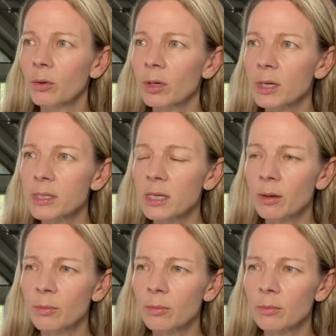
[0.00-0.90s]
did I see
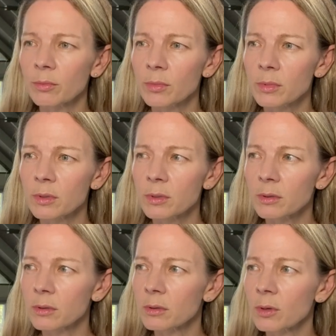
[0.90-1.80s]
him?
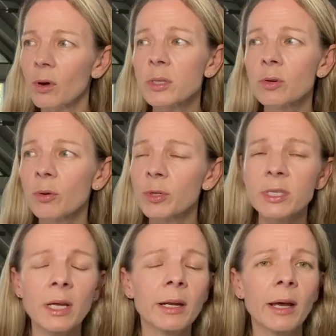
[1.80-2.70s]
No, I saw him on
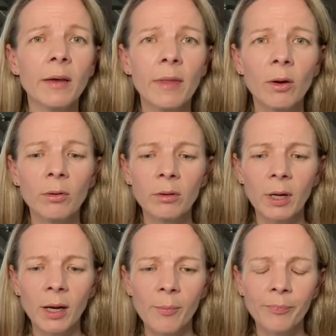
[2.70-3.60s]
Sunday, and then
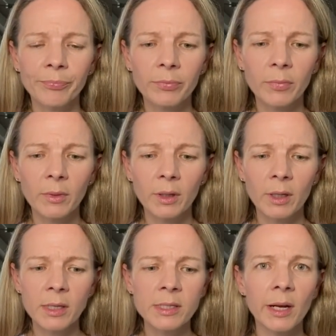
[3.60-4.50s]
on
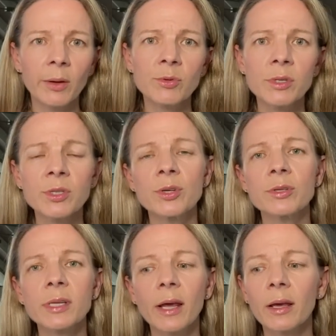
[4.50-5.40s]
yesterday, which was
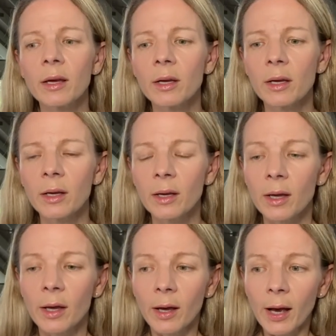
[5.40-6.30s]
Tuesday.
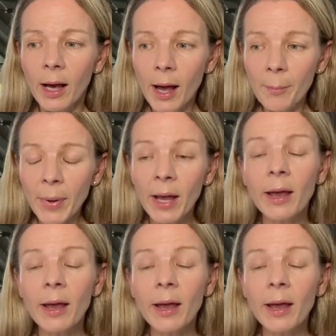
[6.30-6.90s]
I